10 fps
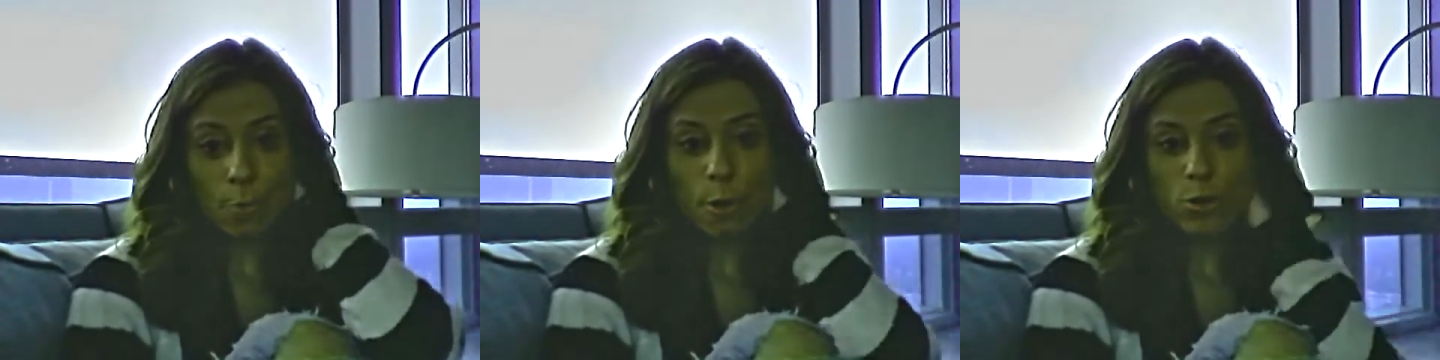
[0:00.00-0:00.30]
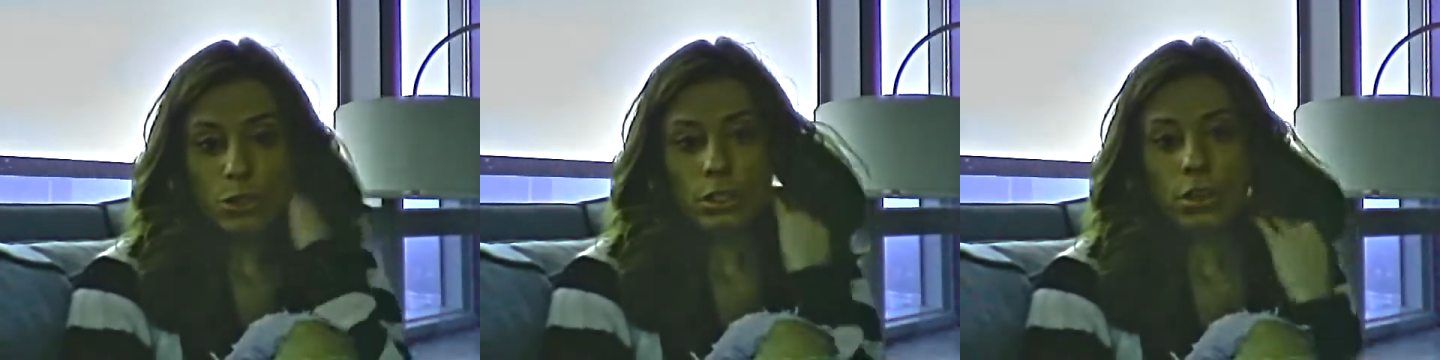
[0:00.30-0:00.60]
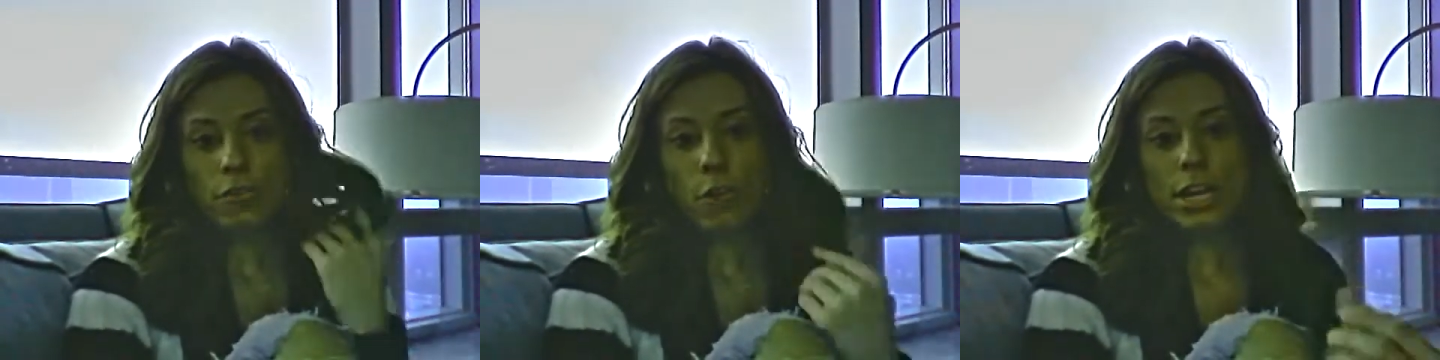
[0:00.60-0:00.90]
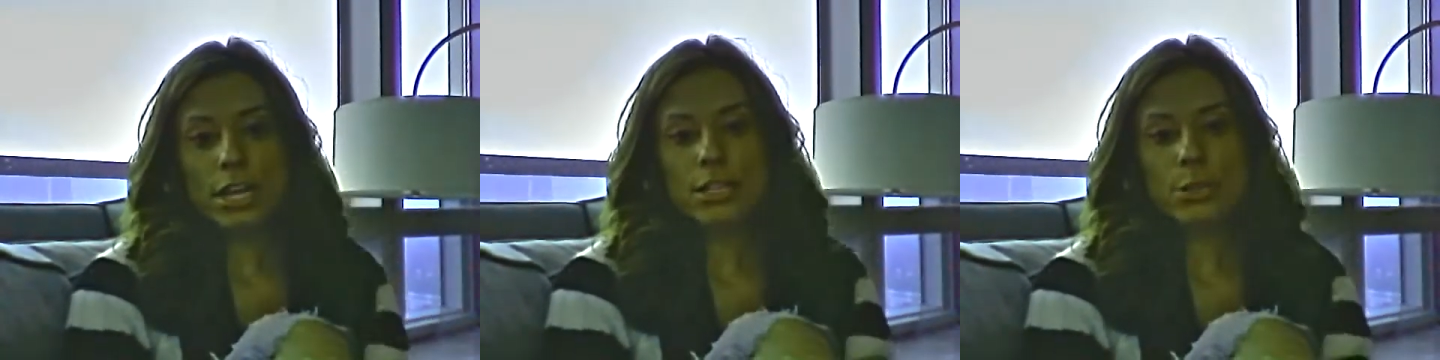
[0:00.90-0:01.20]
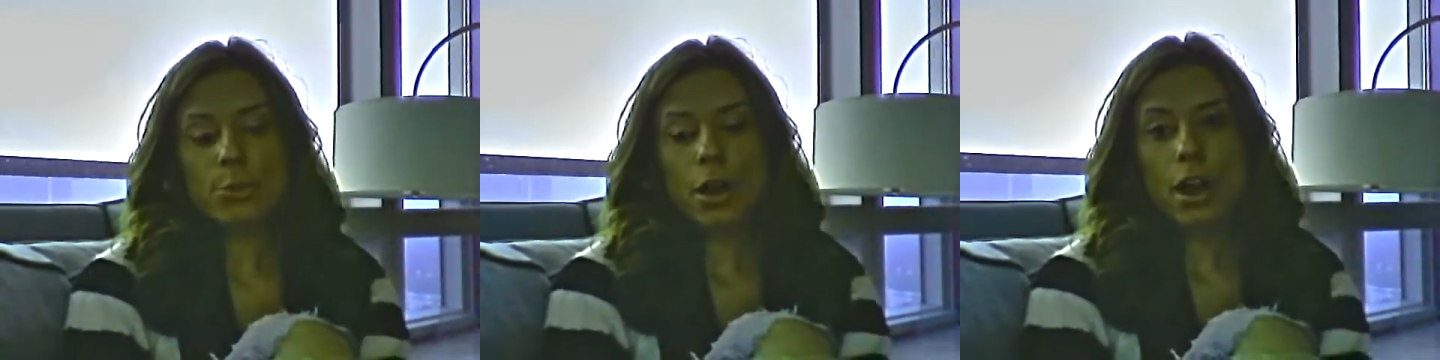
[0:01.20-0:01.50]
emotional avoidance
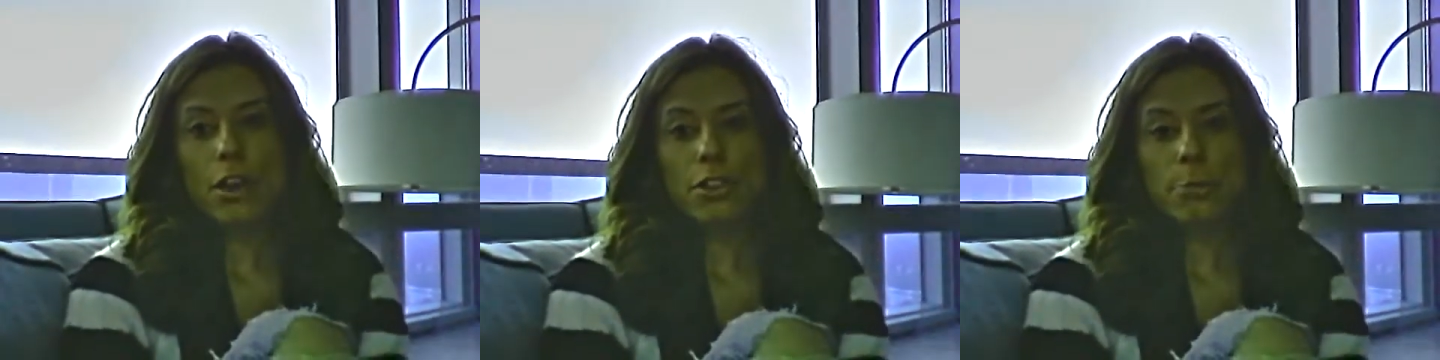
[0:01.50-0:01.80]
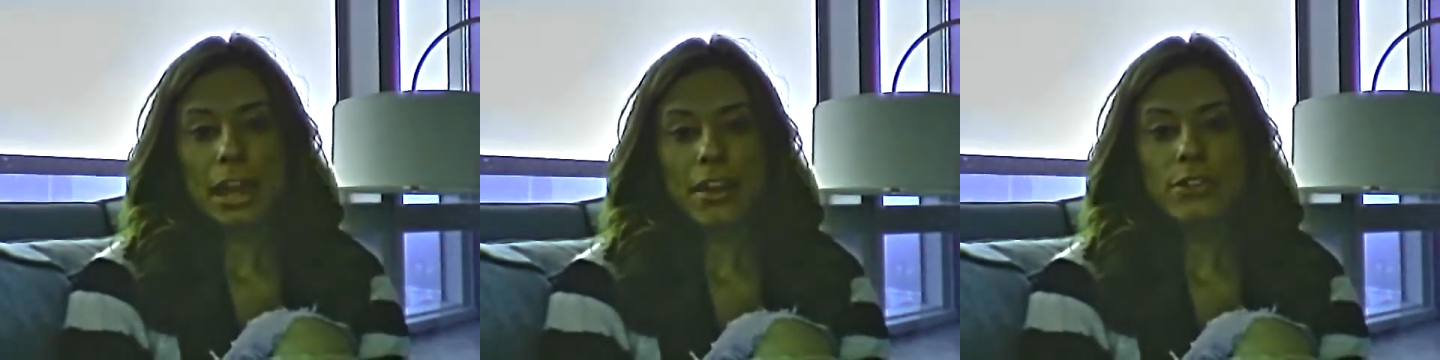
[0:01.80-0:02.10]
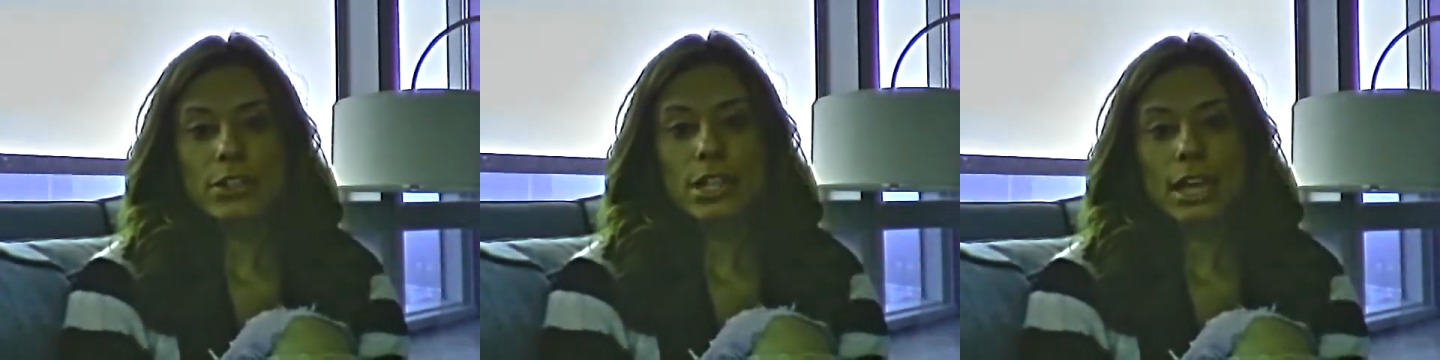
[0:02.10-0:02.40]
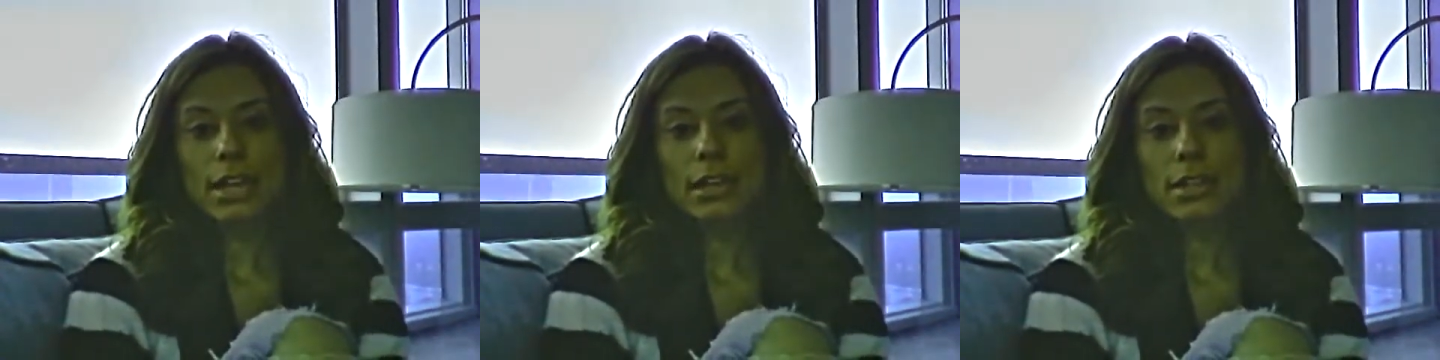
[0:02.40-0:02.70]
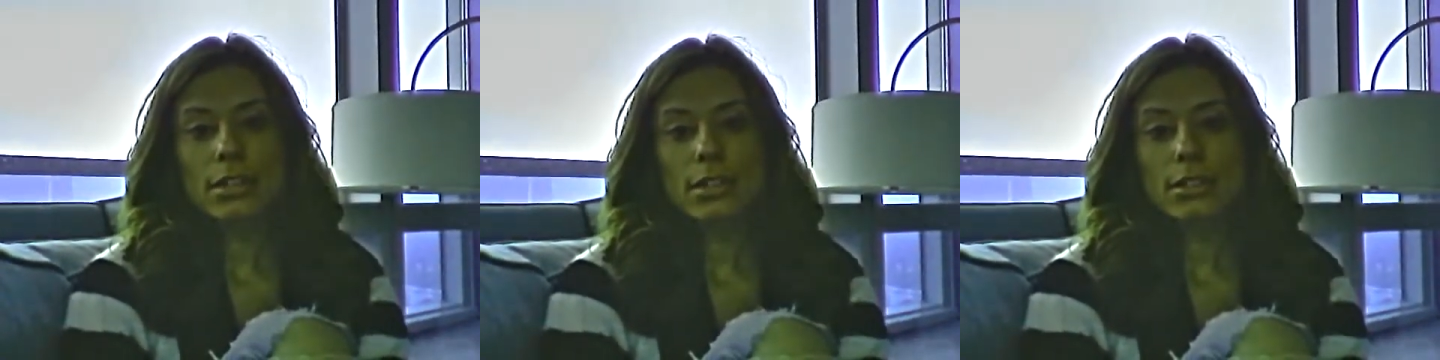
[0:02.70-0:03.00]
through unhealthy behaviors like
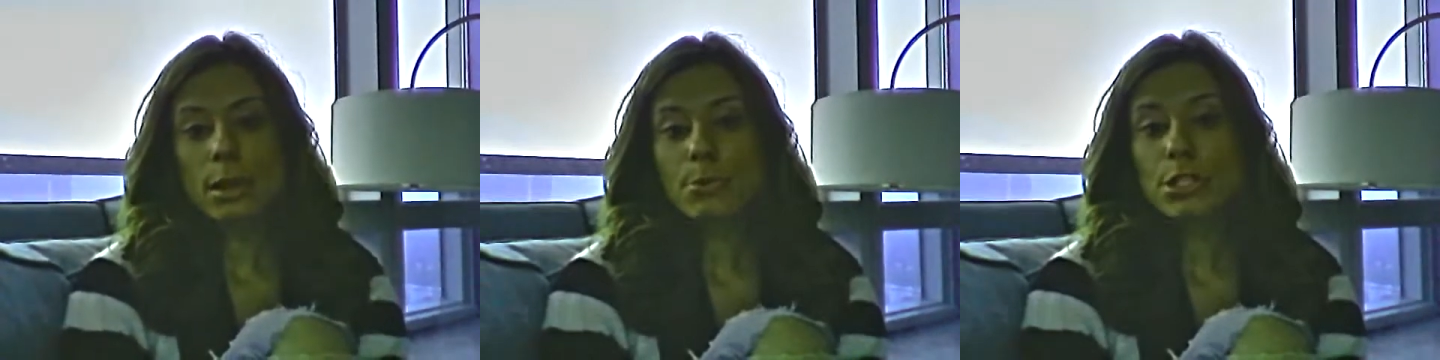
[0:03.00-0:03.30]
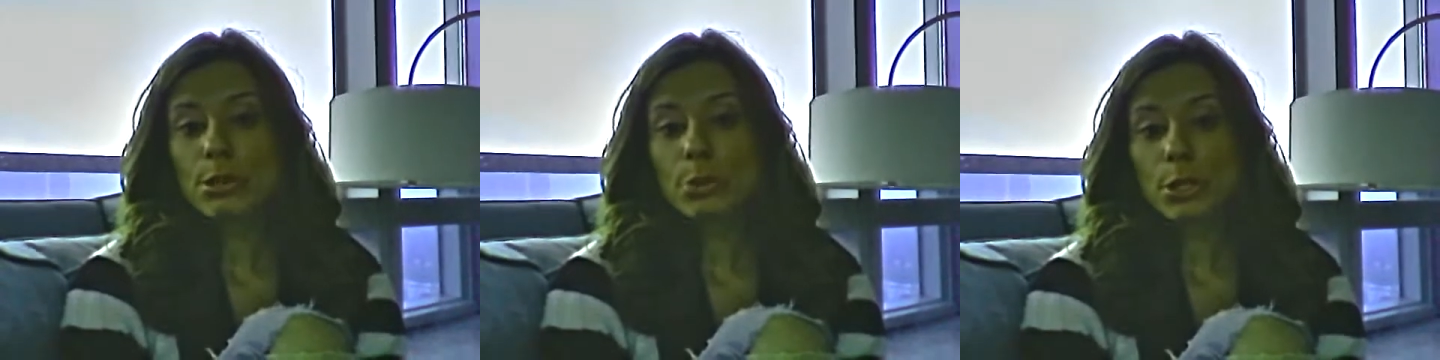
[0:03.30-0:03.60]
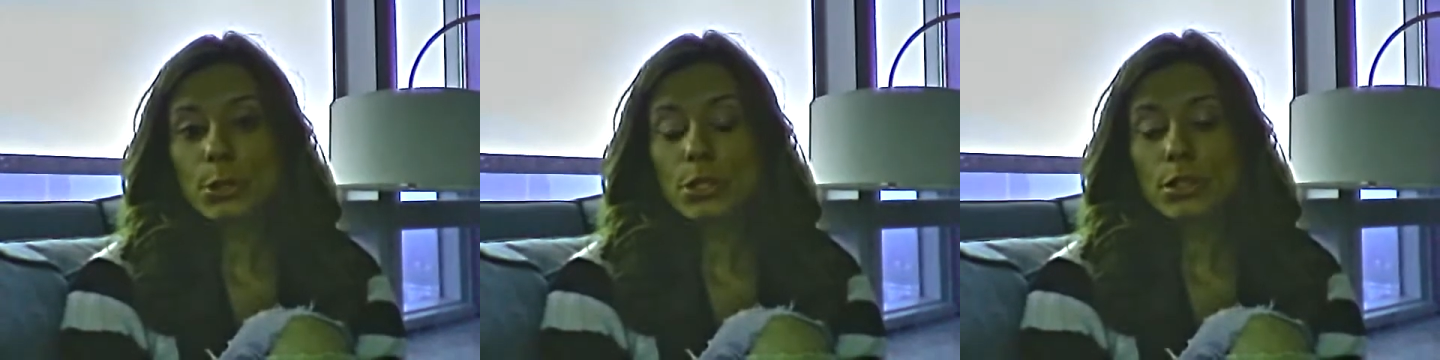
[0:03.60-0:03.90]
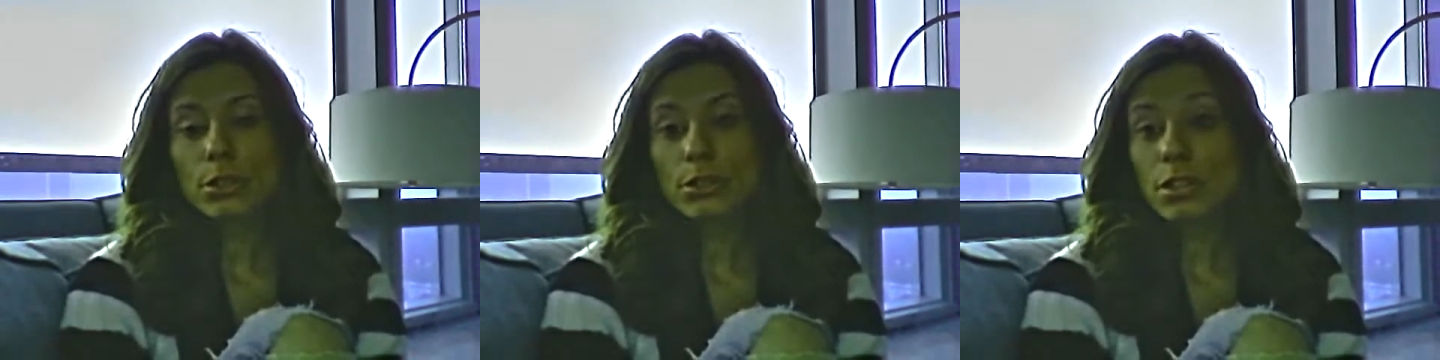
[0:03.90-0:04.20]
substance use,